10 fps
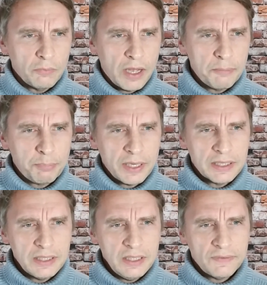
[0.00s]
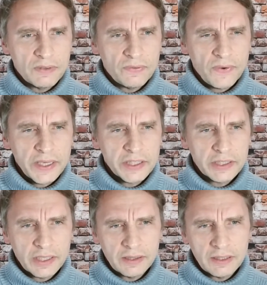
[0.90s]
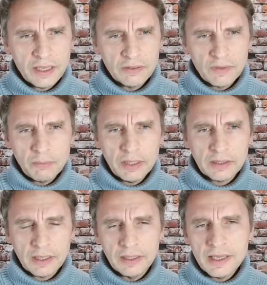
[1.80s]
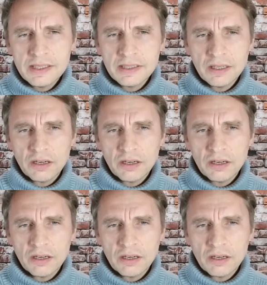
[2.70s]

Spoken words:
unpaid leave and fired at the end of the month unless they are